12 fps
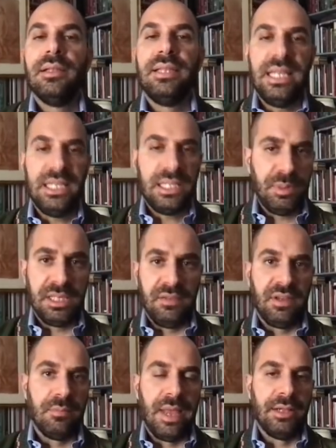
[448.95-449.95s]
This
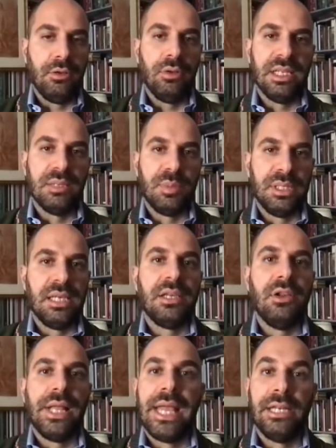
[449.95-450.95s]
specific medal is
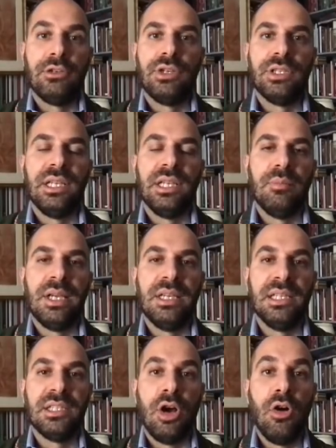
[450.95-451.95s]
particularly interesting
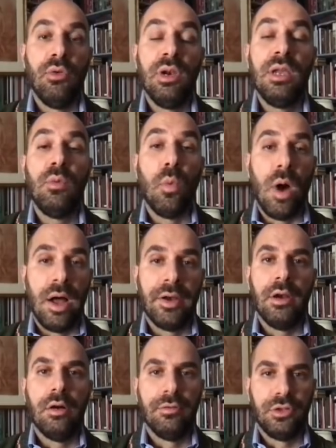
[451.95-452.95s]
because it's only
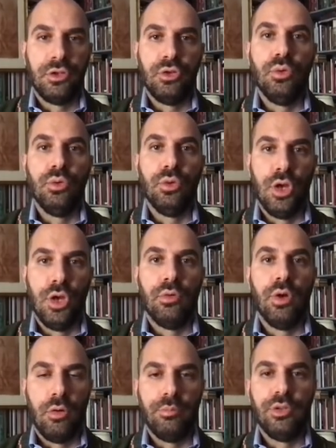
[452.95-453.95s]
one of 2
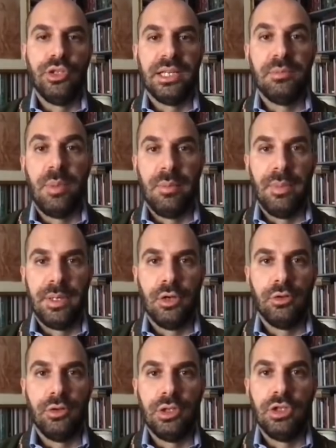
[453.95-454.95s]
known objects by
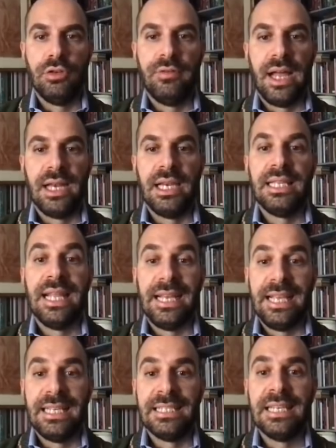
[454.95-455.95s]
Bertoldo di Giovanni that
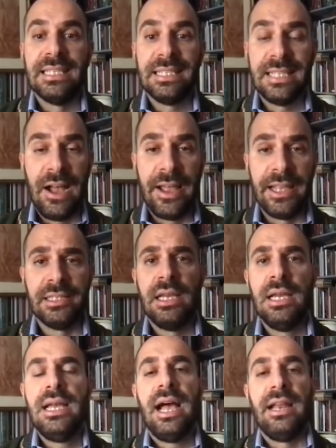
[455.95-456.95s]
is signed.
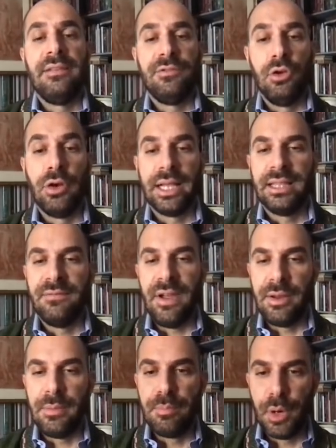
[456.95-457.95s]
And if you look at the
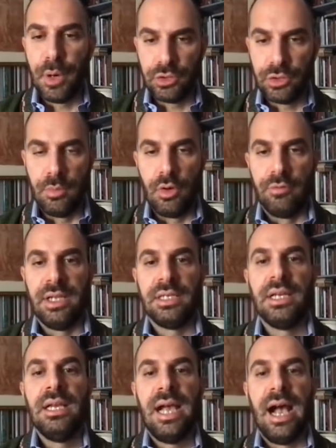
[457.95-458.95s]
very bottom of
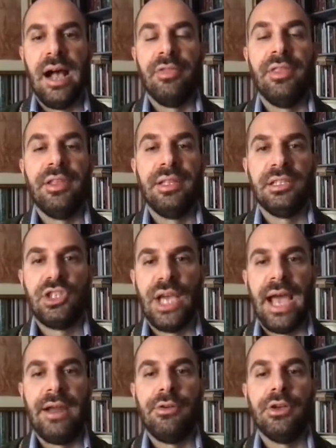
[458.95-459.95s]
it, under this
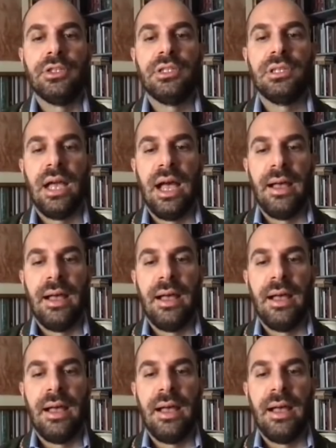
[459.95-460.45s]
chariot,